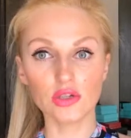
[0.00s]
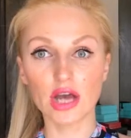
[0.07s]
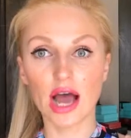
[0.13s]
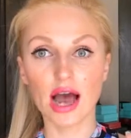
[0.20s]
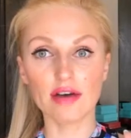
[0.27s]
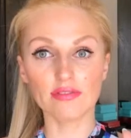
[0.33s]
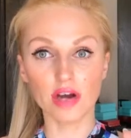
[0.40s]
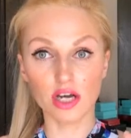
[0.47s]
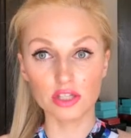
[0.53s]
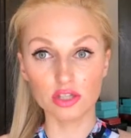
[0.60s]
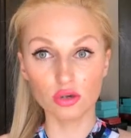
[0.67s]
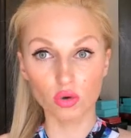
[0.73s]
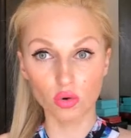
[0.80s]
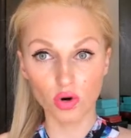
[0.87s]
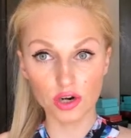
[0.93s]
don't have a
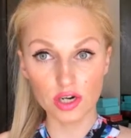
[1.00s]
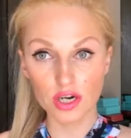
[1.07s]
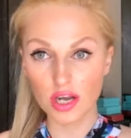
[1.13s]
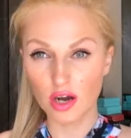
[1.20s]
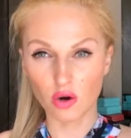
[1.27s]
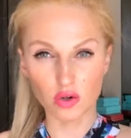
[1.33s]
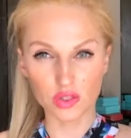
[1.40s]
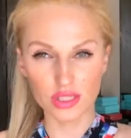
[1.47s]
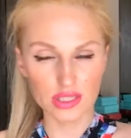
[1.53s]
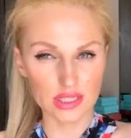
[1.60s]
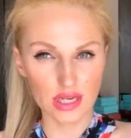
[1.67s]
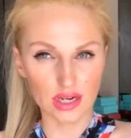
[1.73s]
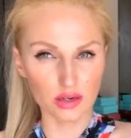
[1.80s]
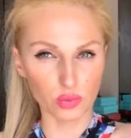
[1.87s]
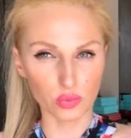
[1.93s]
door or
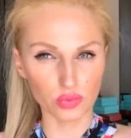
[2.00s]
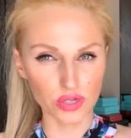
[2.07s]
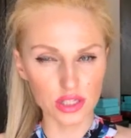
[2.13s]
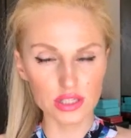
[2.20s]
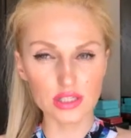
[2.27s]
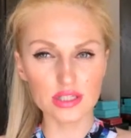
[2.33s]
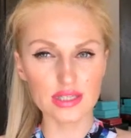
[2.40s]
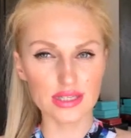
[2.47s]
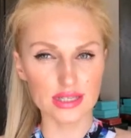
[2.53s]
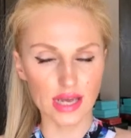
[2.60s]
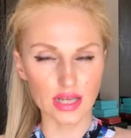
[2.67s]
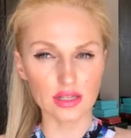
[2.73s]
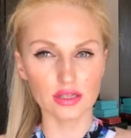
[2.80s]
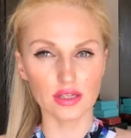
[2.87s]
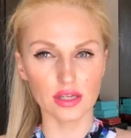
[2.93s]
this kind of weird
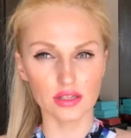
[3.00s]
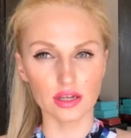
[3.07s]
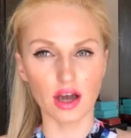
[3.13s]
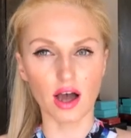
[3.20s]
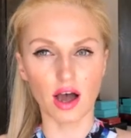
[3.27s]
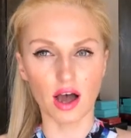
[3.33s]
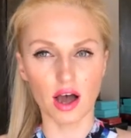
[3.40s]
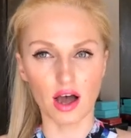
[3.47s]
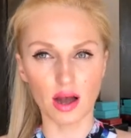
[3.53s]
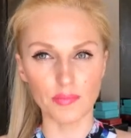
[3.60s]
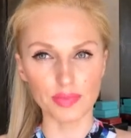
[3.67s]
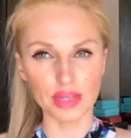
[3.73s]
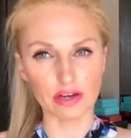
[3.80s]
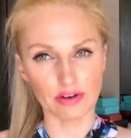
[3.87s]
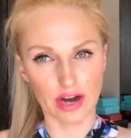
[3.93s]
scent that
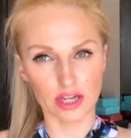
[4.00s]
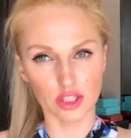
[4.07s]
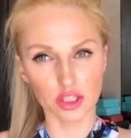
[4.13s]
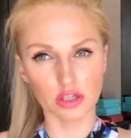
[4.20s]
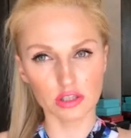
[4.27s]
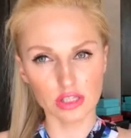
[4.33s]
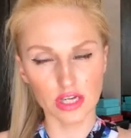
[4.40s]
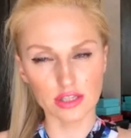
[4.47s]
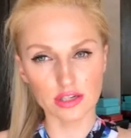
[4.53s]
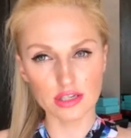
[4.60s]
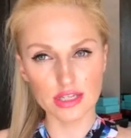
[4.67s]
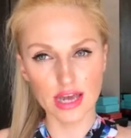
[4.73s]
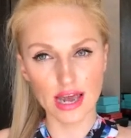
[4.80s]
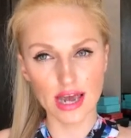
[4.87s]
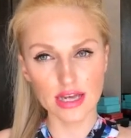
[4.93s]
uh, gradual
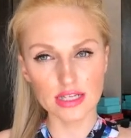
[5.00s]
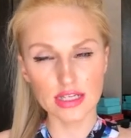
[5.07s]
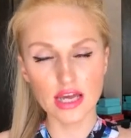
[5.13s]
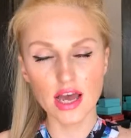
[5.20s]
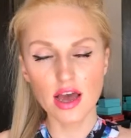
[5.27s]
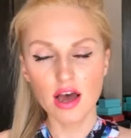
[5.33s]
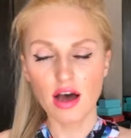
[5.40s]
tanners has.